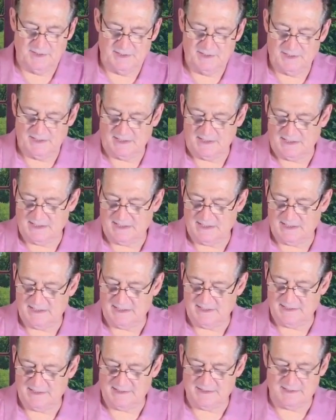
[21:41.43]

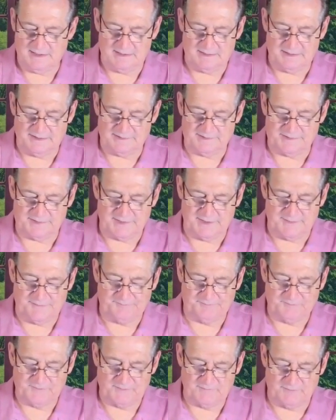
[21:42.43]
uh, let's see.
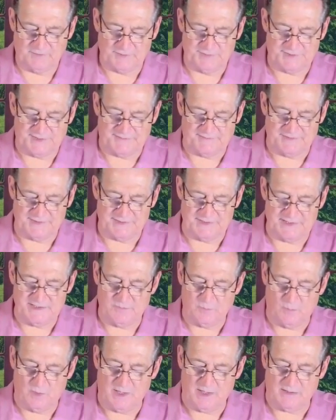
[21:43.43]
Verse 17,
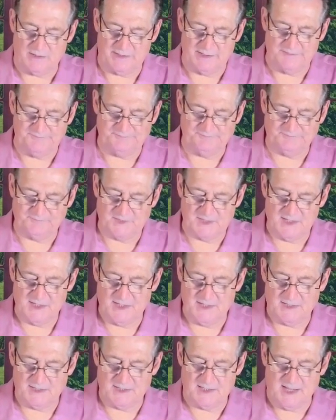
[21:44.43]
wherein
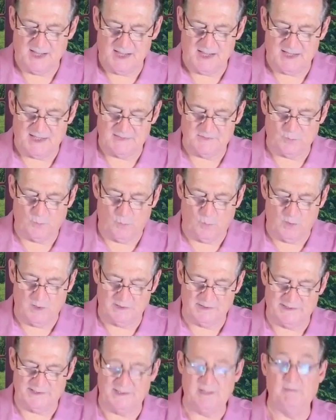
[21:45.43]
God
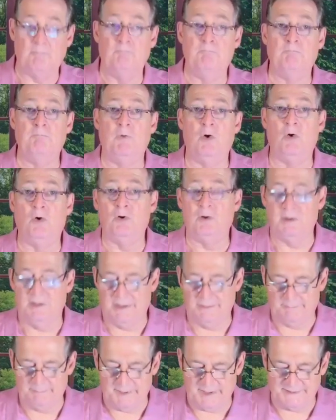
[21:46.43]
willing more
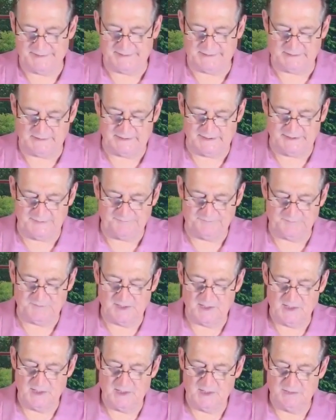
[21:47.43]
abundantly
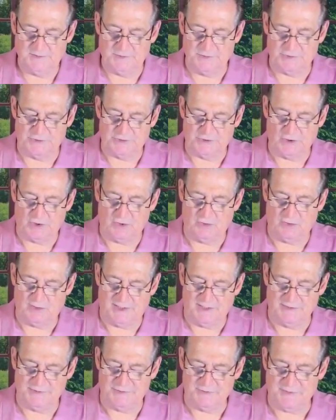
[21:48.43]
to show
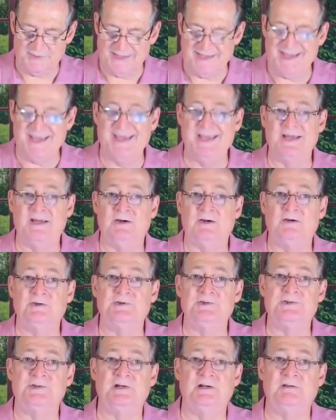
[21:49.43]
unto the
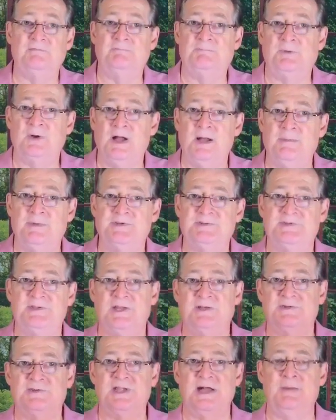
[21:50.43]
heirs of promise.
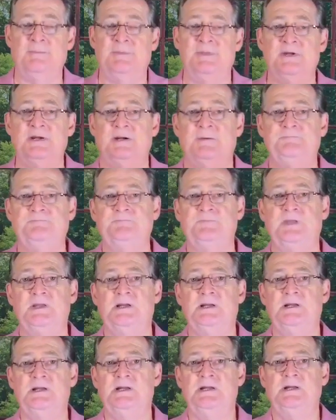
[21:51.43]
Now, stop there.
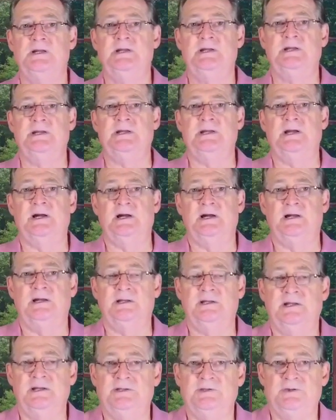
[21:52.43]
Uh,
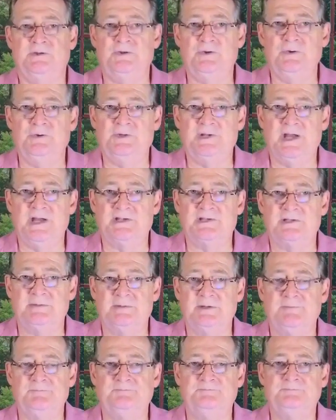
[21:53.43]
in the New
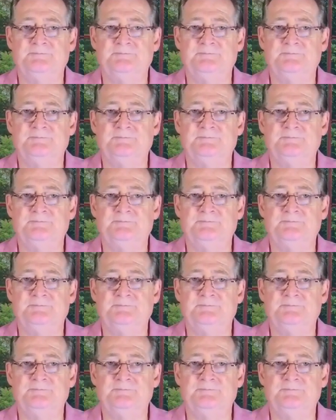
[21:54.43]
Testament,